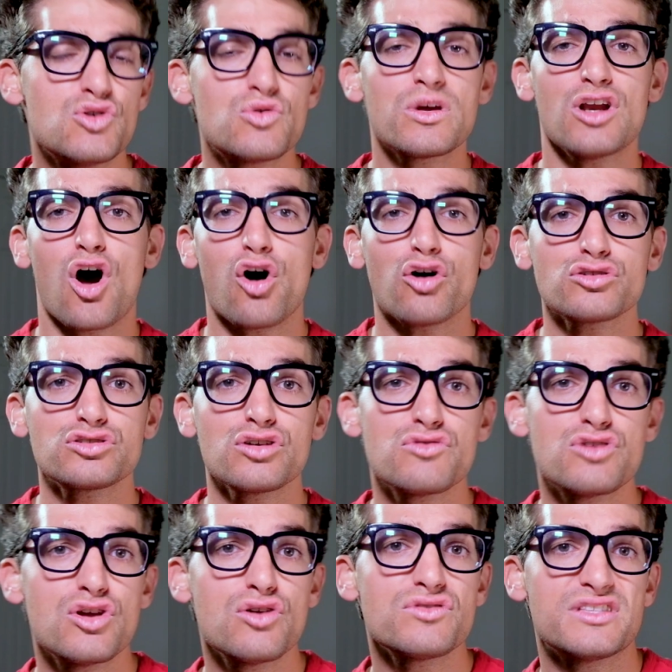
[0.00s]
You can also
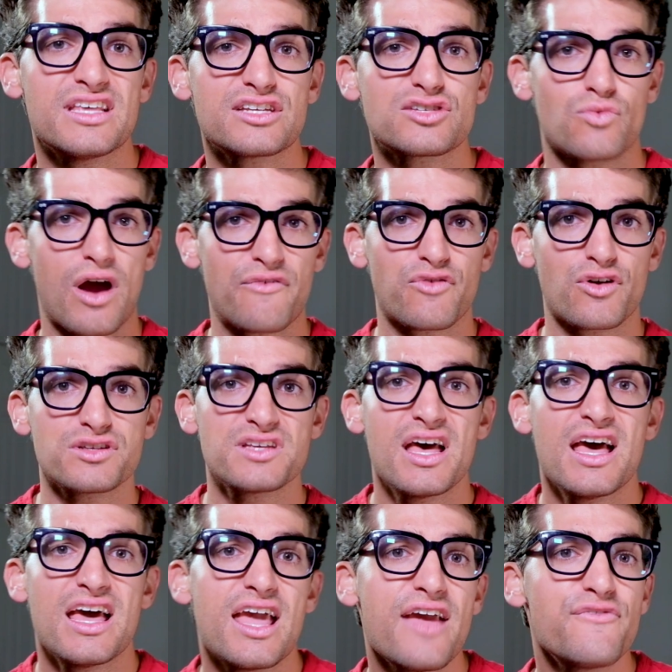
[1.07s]
use this reference
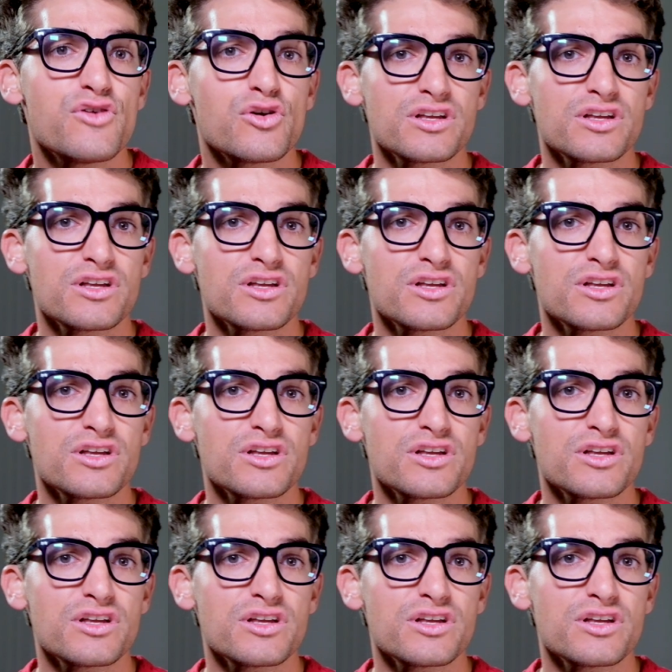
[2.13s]
if you're